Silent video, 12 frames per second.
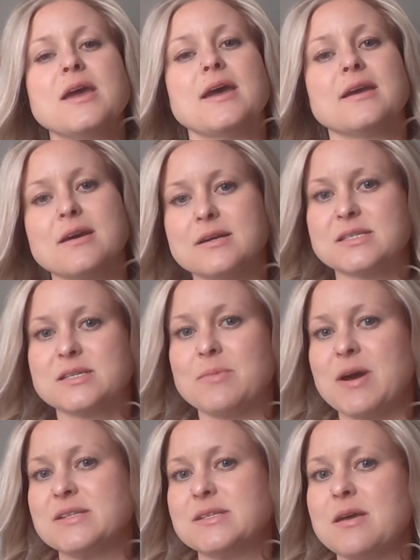and
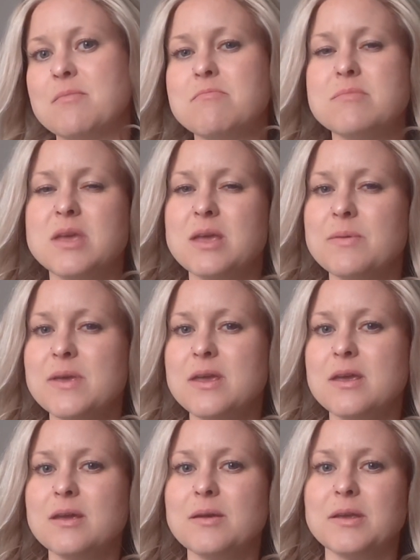customize it,
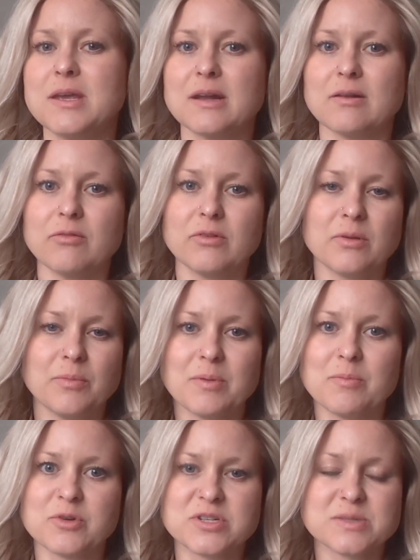maybe get a little bit
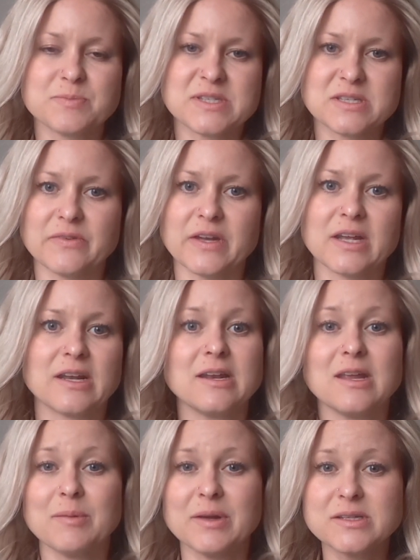more specific in
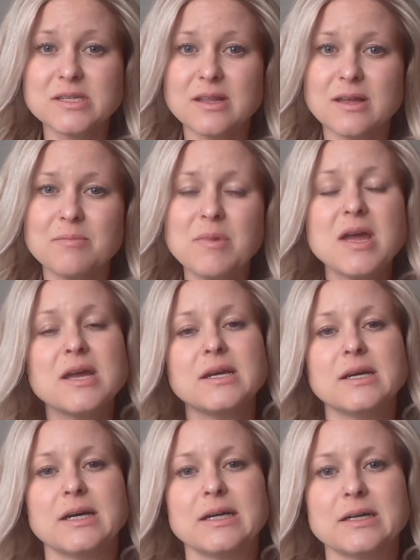an email to them
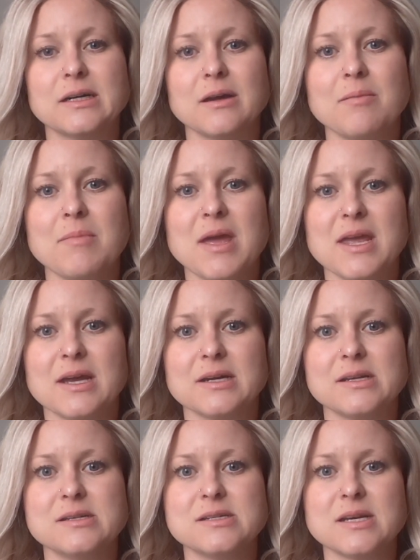
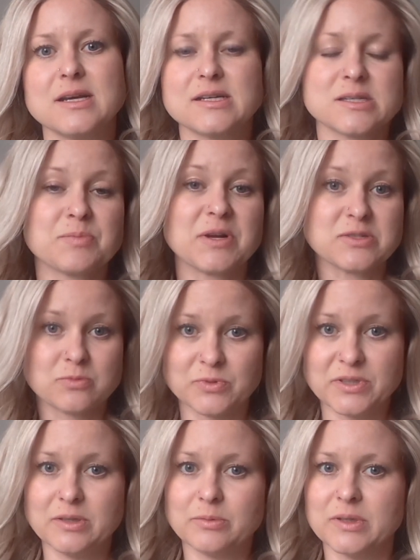and express
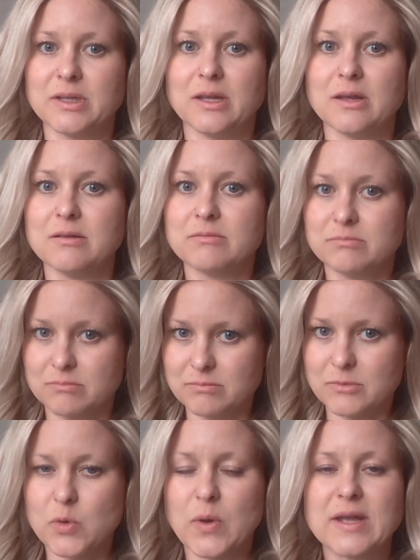really, really
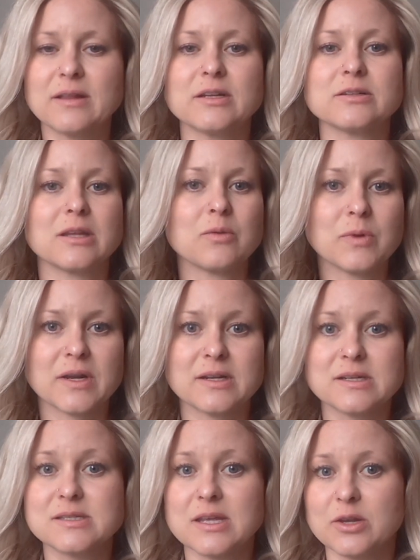quite clearly what it
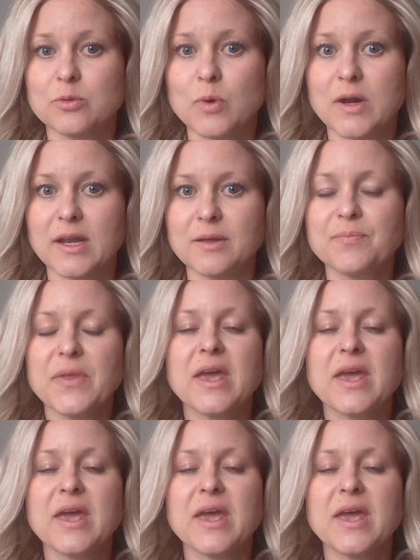is that you're wanting.